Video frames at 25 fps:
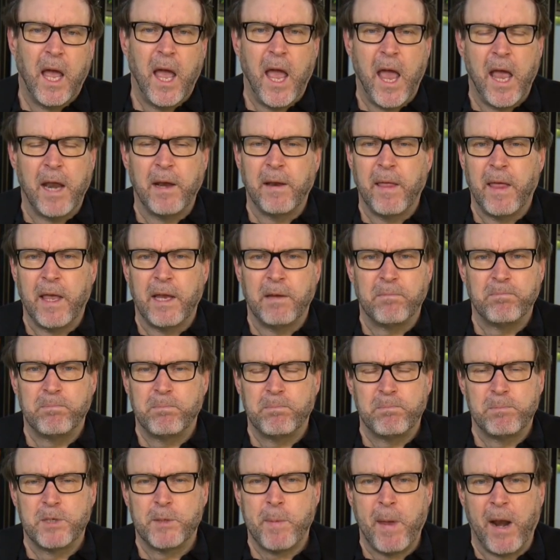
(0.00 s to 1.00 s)
and they
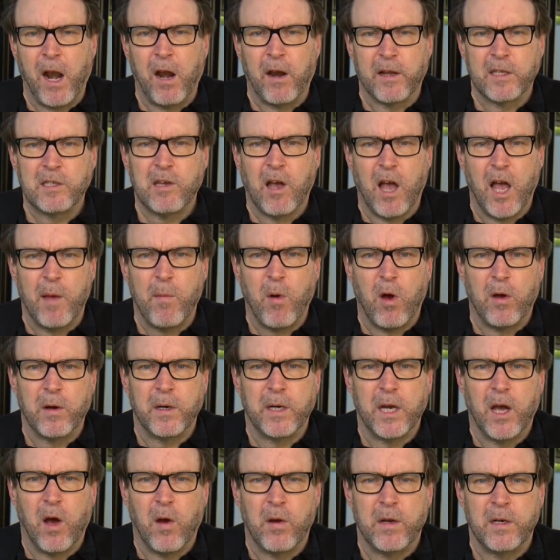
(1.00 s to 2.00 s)
spend a lot of time
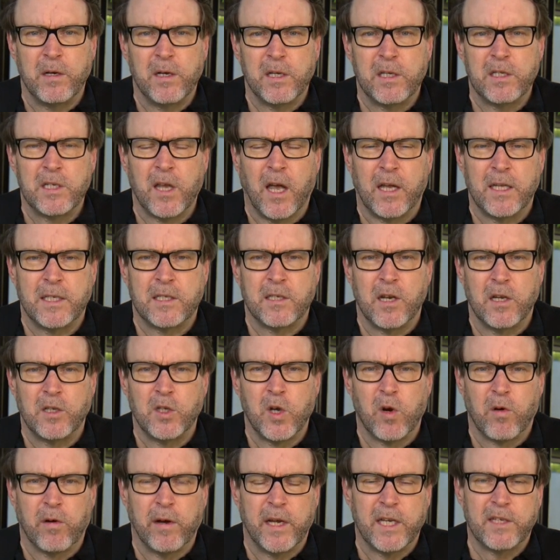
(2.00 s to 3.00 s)
on sites
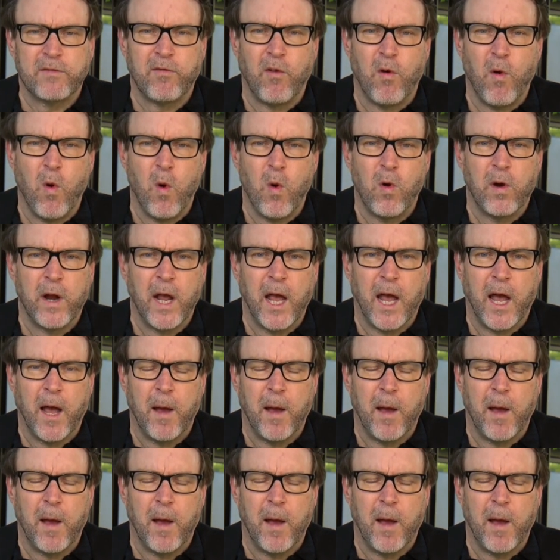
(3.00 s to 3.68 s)
notorious for